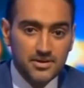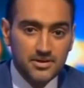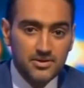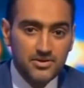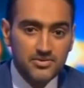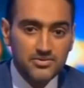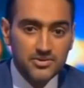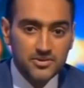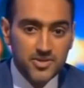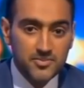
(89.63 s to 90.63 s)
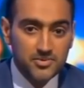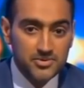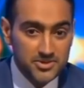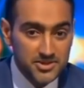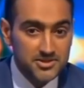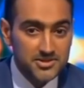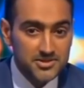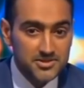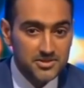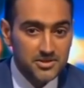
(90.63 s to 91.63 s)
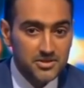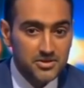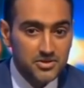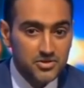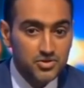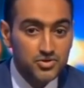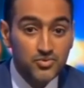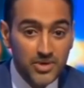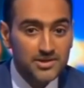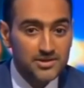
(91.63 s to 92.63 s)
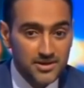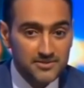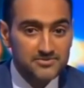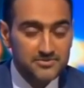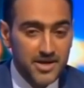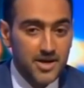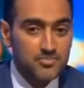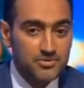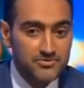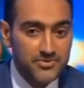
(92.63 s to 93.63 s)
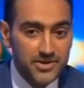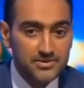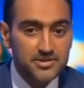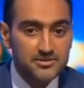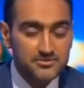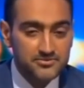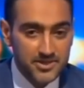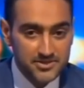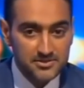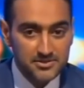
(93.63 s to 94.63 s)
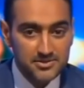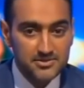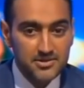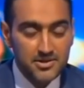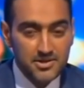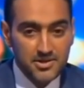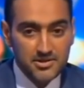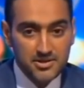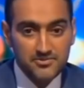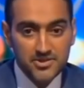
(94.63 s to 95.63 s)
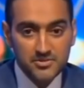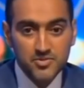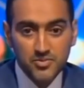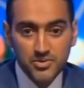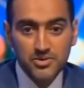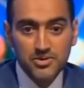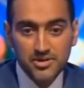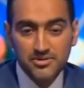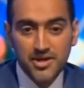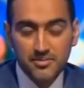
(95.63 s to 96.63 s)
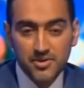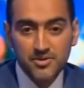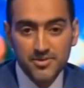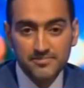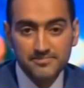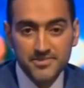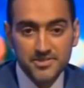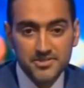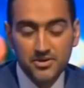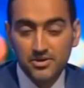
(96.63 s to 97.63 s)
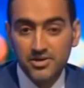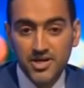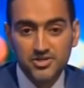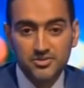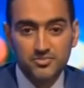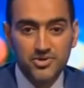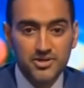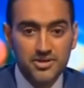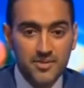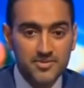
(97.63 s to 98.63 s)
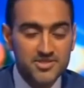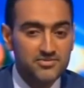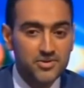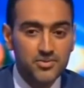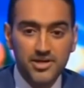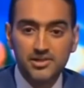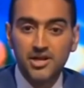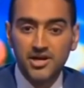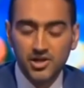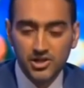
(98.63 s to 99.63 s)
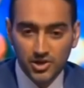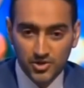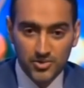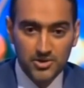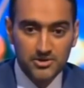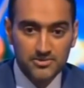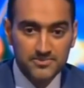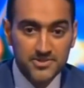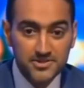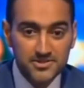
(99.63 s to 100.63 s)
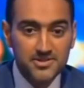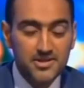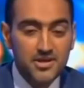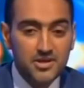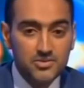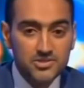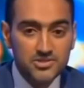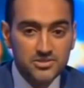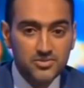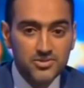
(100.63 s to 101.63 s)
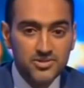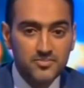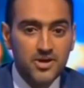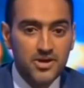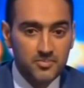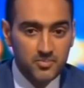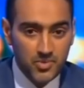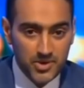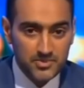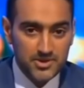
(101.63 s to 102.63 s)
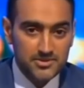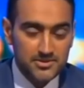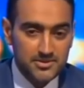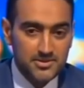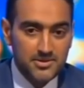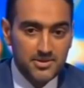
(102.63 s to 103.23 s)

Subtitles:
And I know that the people who did this knew well enough how profoundly defenceless their victims were in that moment. This is a congregational prayer that happens every week like clockwork. This was slaughter by appointment.